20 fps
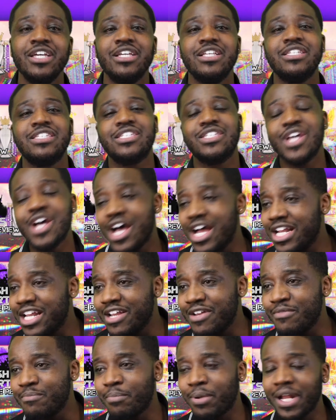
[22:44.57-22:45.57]

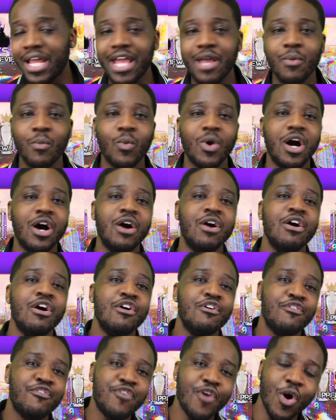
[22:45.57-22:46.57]
Sterling playing well.
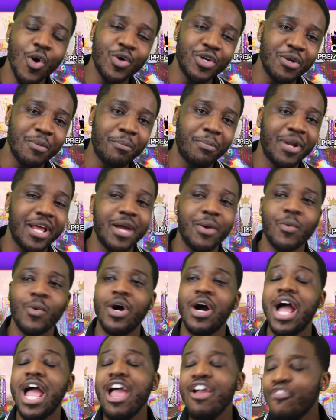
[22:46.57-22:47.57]
Foden playing
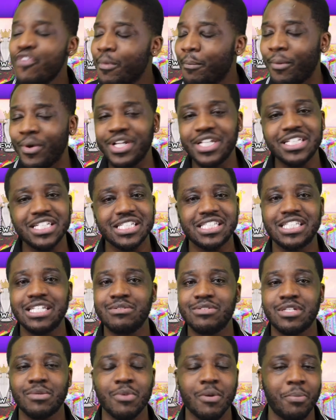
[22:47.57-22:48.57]
well. Everybody just
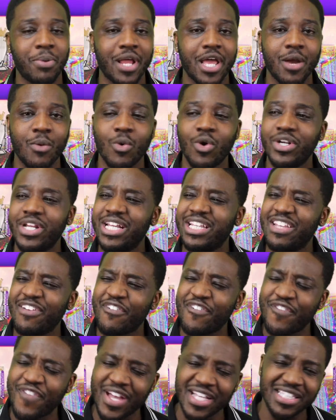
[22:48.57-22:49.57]
seems to be playing well. Their
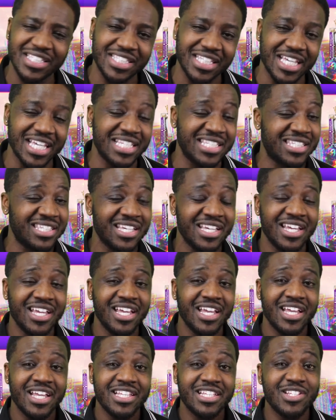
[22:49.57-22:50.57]
defense is,
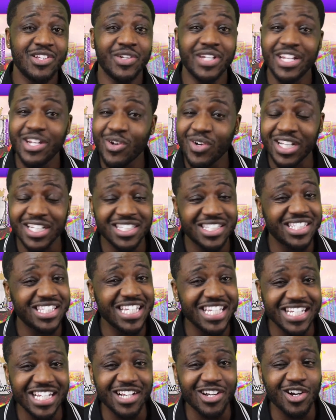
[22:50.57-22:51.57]
they're not
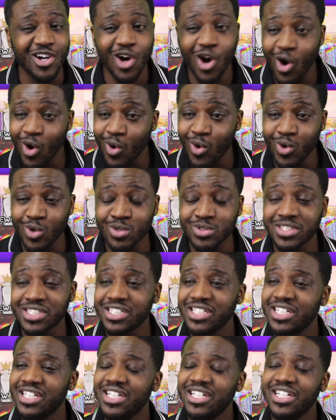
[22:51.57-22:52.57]
conceding goals.